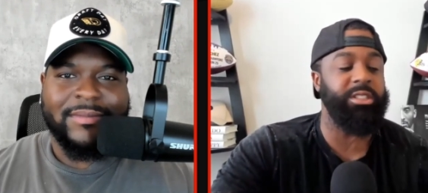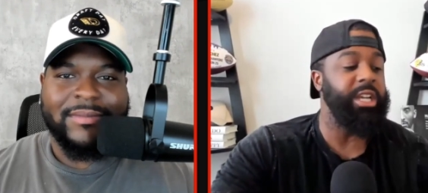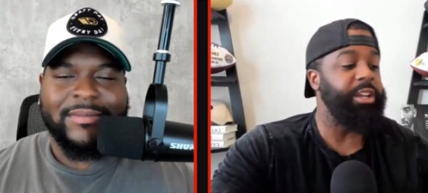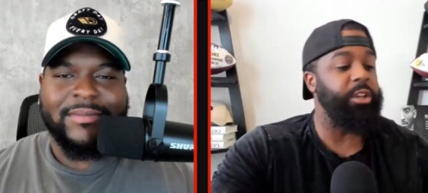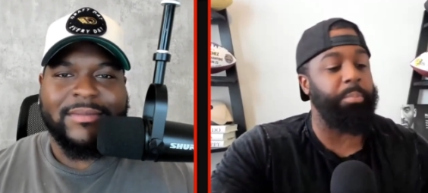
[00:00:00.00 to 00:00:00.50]

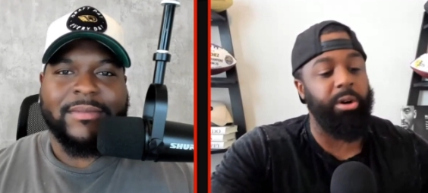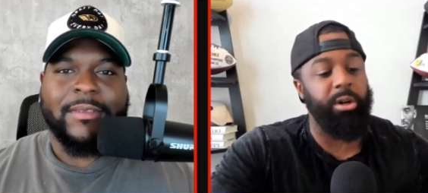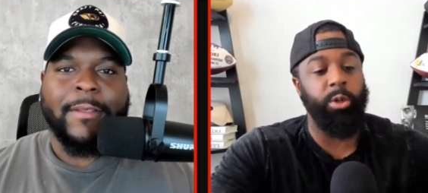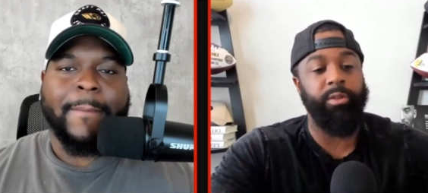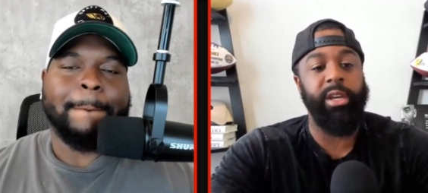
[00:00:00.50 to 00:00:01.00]
Speaker 1: Your boys
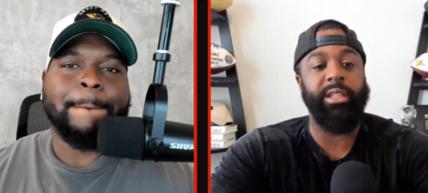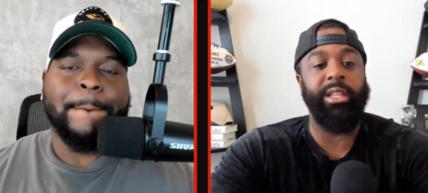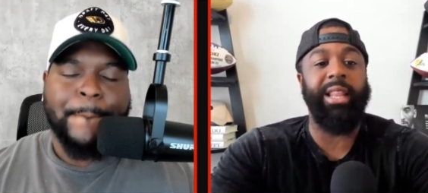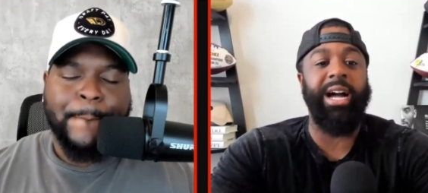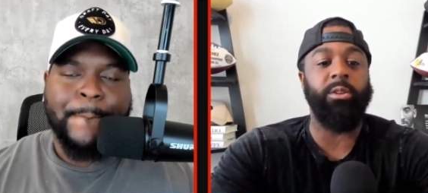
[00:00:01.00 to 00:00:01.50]
over here at the
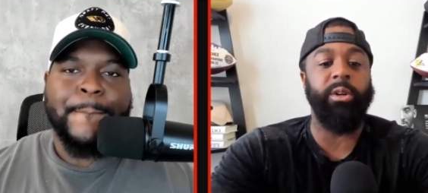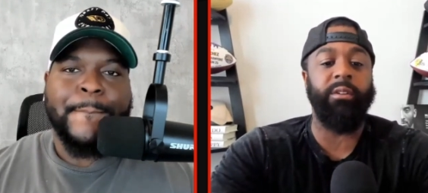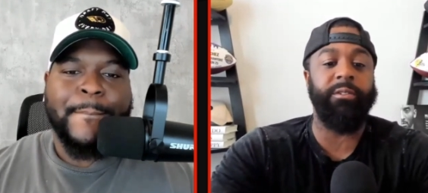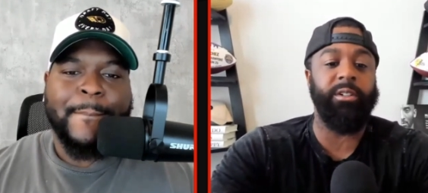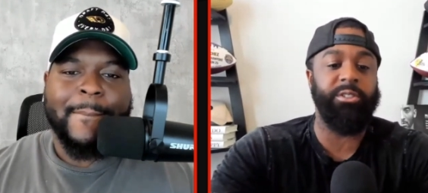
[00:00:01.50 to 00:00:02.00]
Locked On
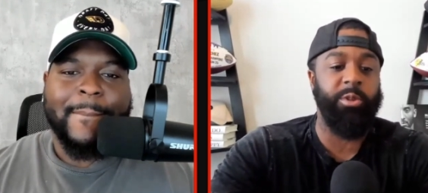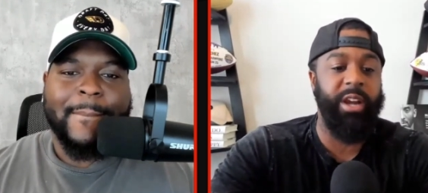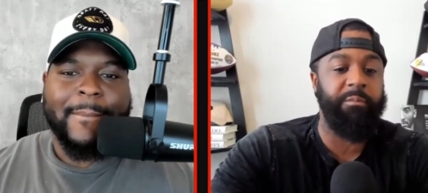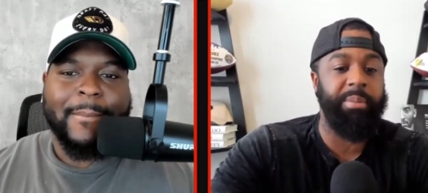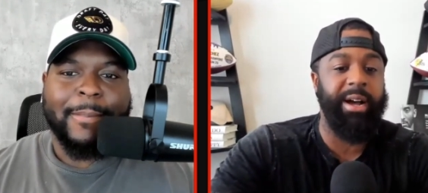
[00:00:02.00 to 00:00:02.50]
NFL Draft
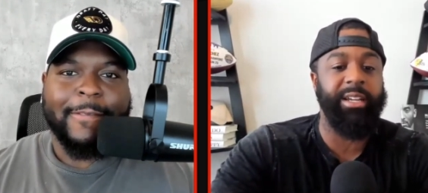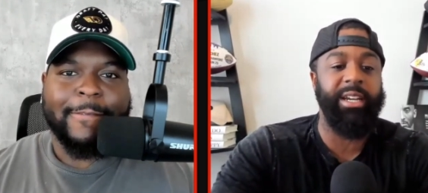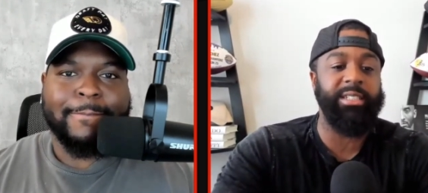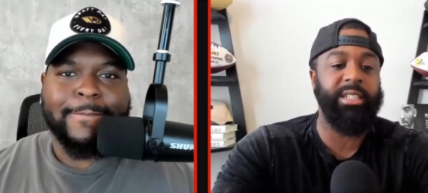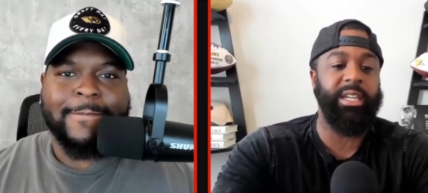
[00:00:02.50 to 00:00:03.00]
Podcast,
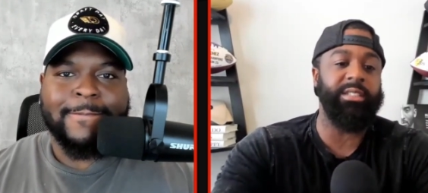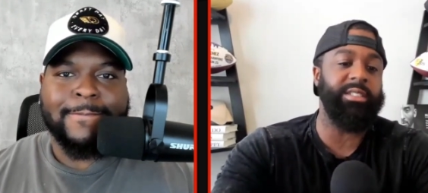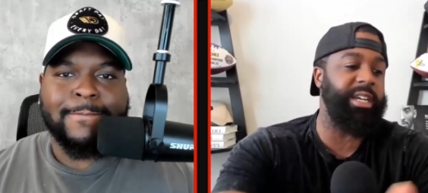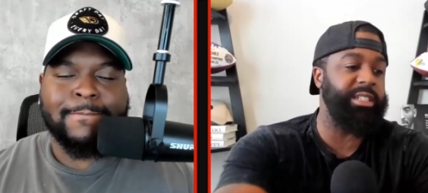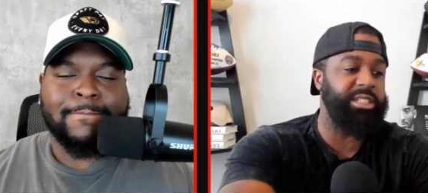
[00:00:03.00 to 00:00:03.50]
Keith
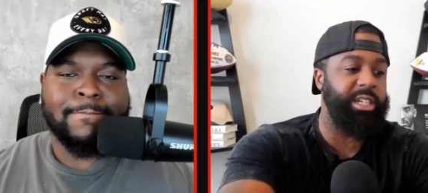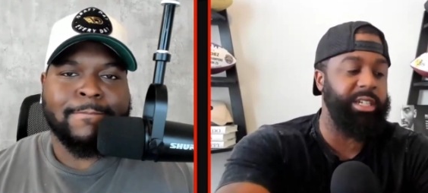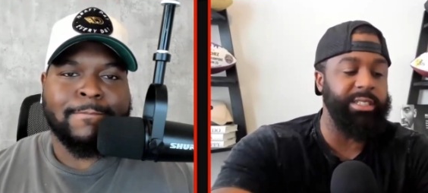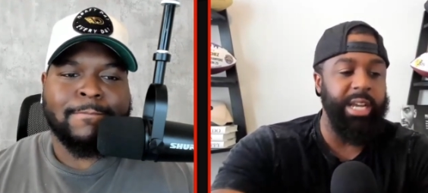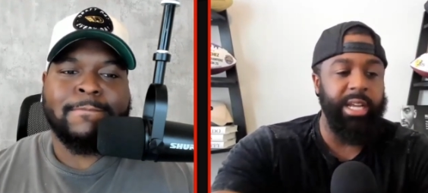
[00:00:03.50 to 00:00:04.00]
Sanchez,
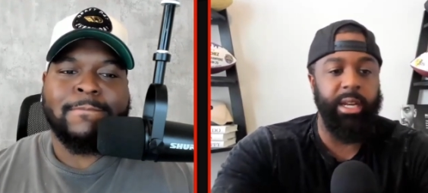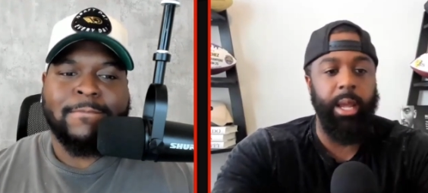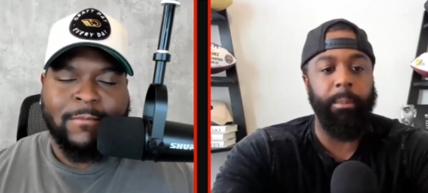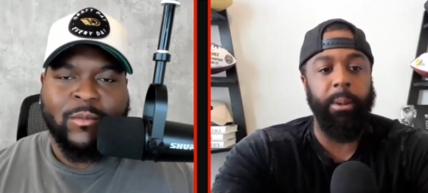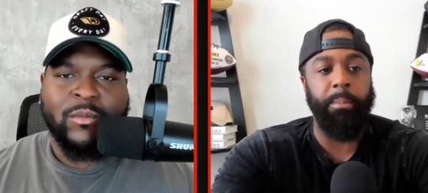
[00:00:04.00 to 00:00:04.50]

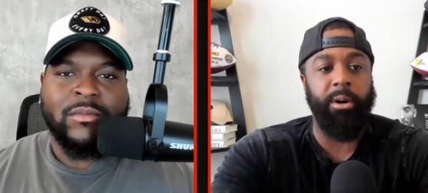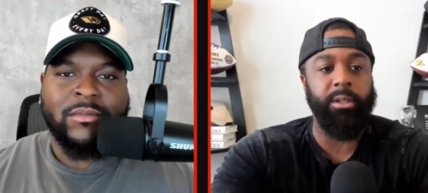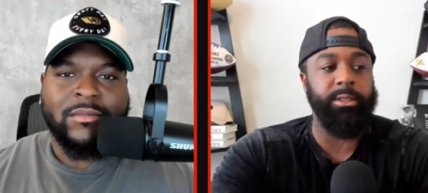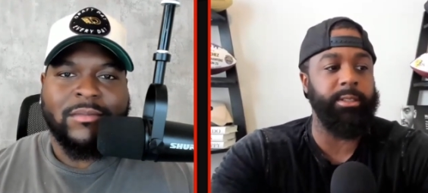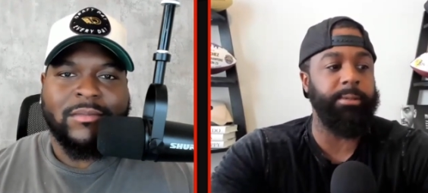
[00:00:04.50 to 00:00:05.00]
Damian
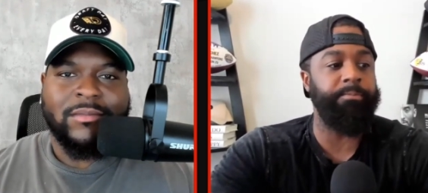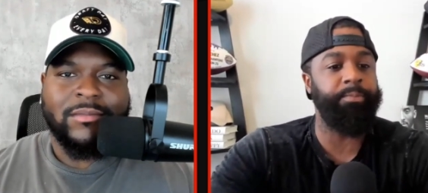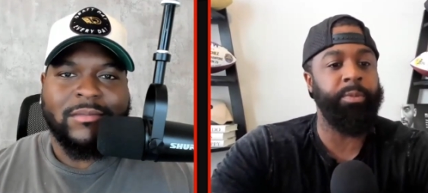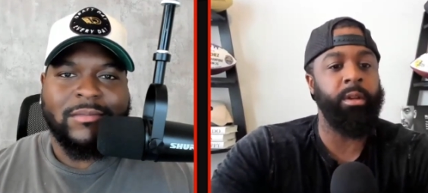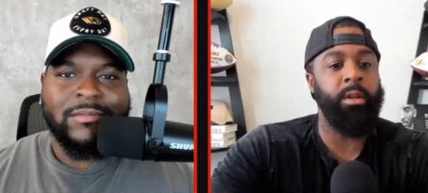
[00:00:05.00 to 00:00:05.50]
Parsons.
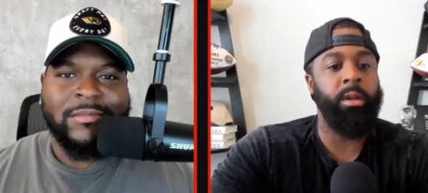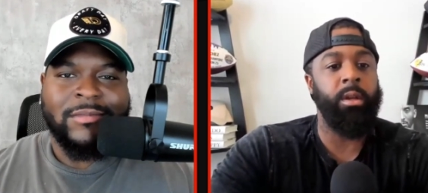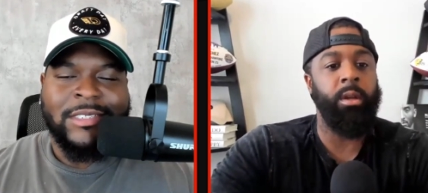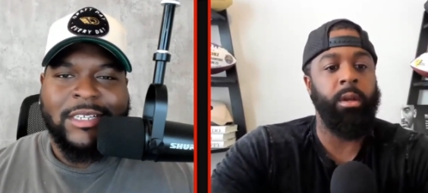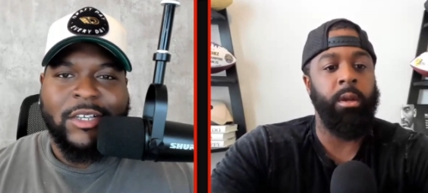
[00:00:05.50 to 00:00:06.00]

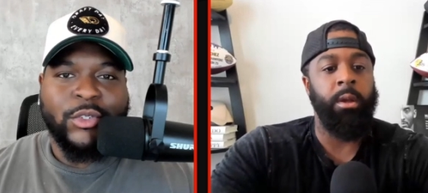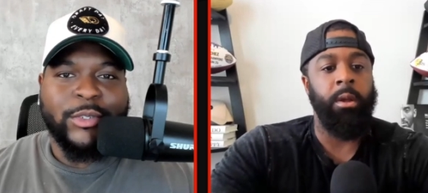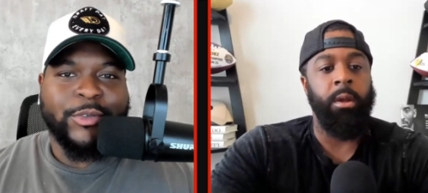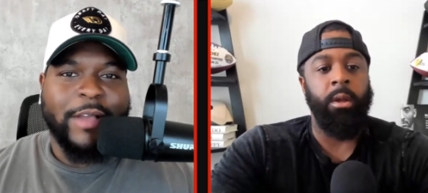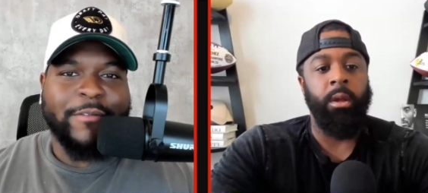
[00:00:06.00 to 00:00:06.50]
Speaker 2: Go
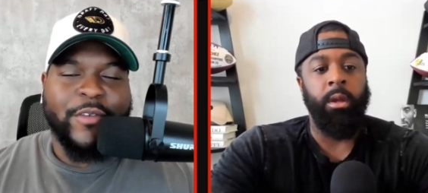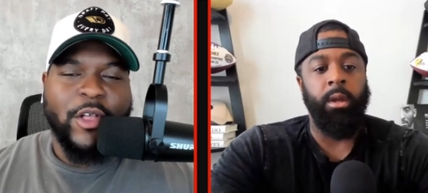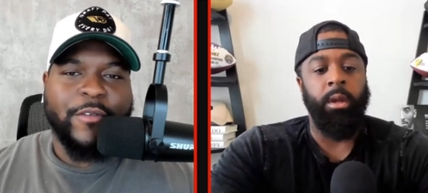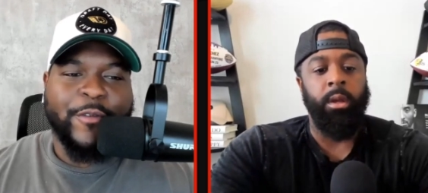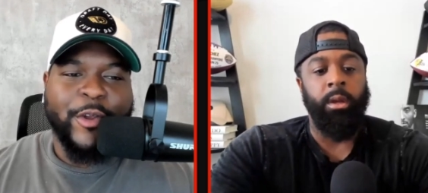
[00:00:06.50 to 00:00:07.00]
subscribe and follow for
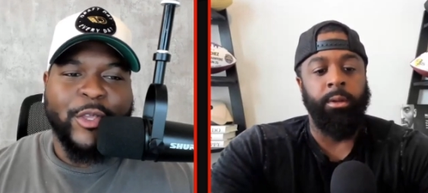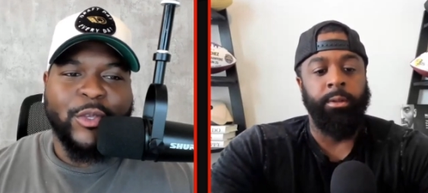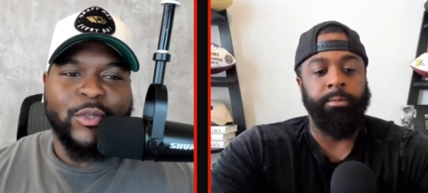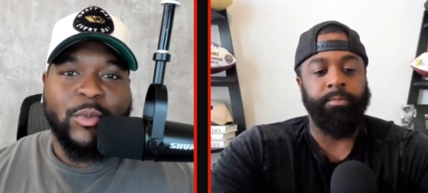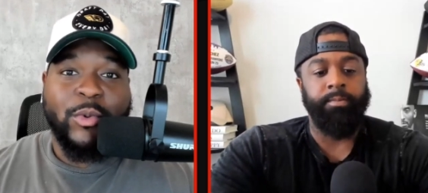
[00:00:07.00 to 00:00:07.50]
free on YouTube,
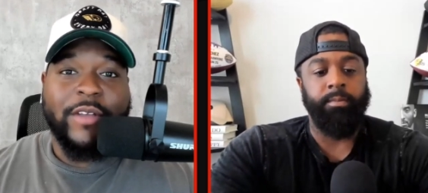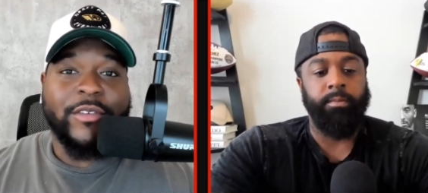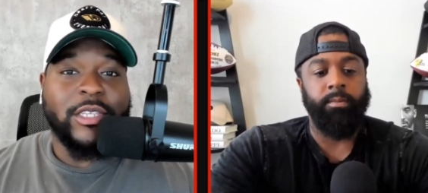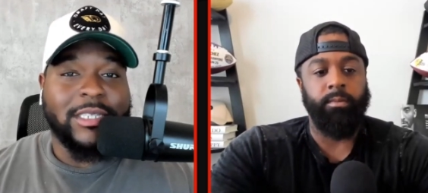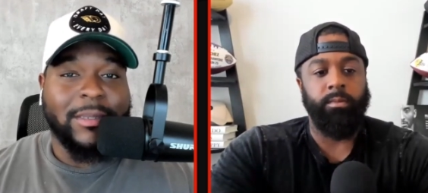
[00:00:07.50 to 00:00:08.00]
wherever you listen
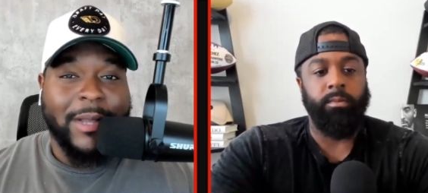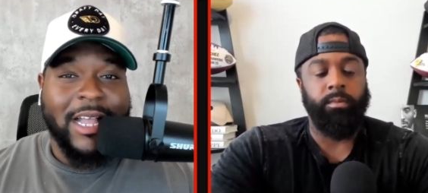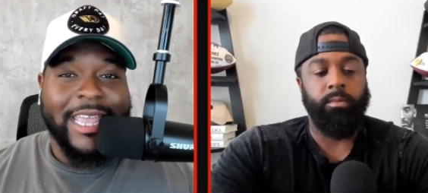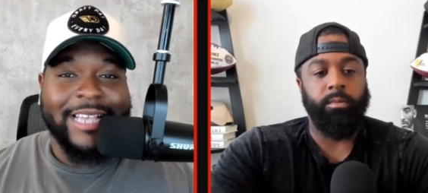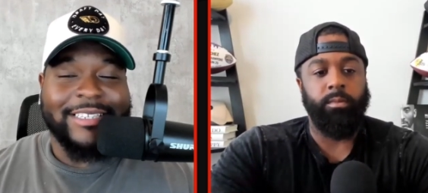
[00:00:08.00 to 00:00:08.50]
to
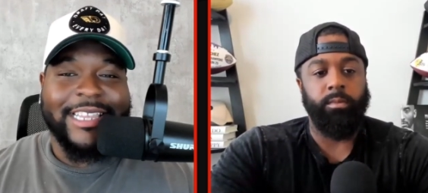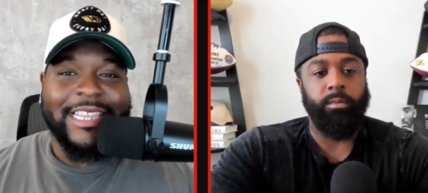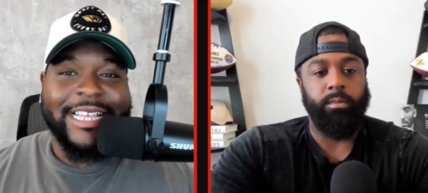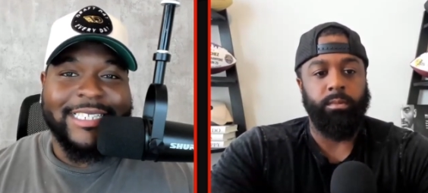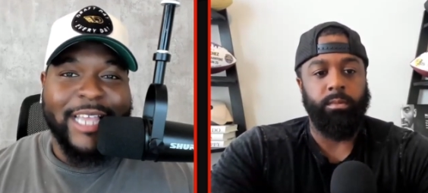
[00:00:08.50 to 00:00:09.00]
podcasts, to get the
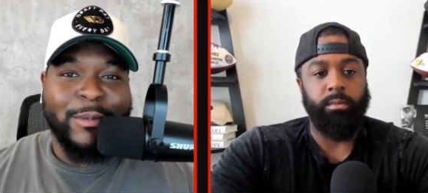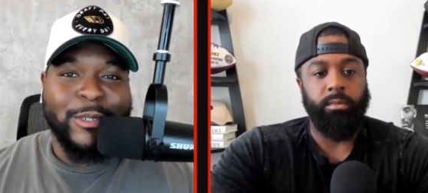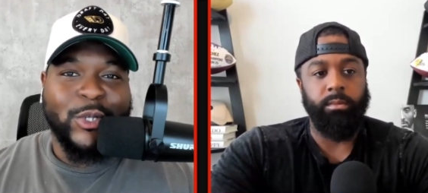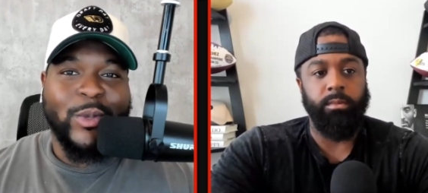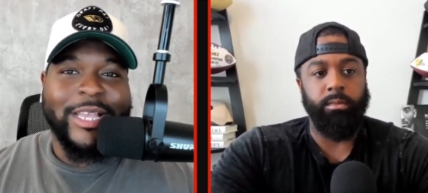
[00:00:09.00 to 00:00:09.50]
latest
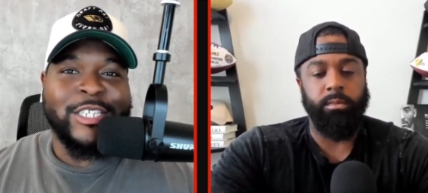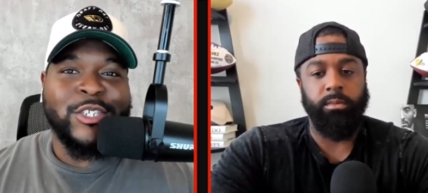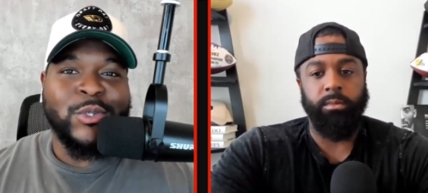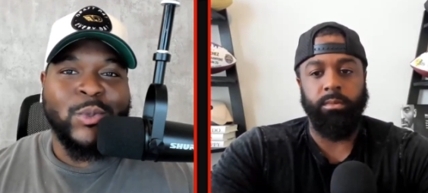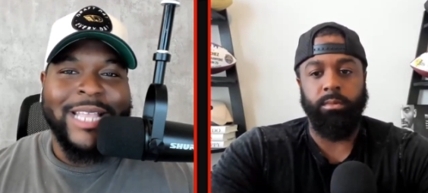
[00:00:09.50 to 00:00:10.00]
episode as
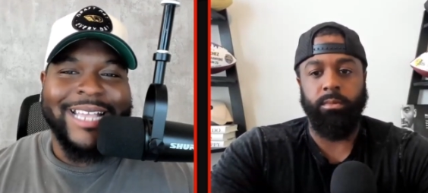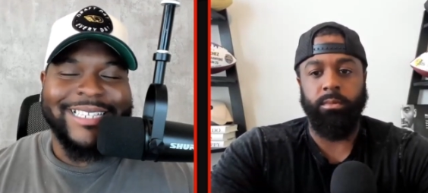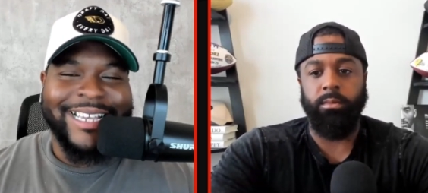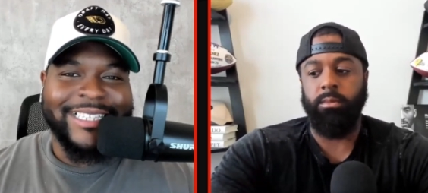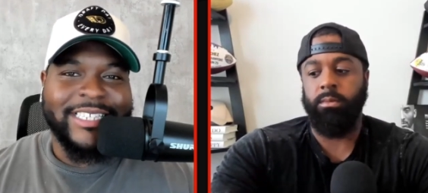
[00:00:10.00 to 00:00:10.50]
soon as
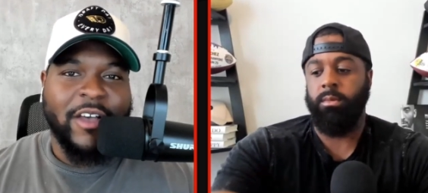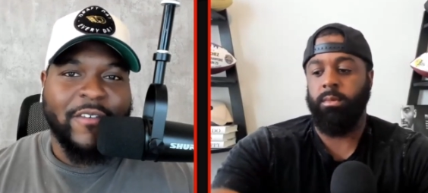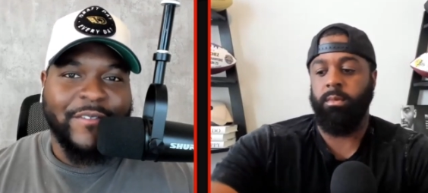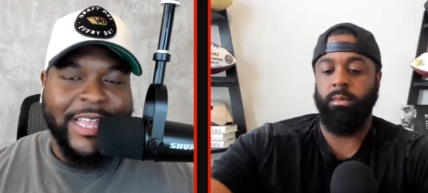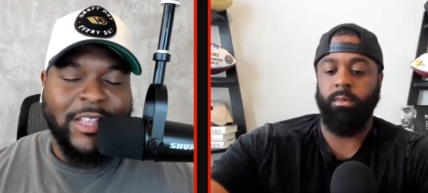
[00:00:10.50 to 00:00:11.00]
it's
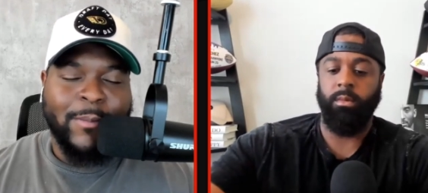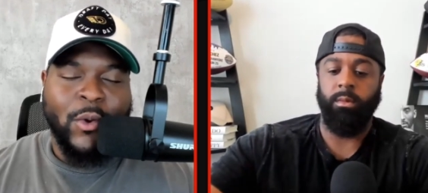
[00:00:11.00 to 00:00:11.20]
available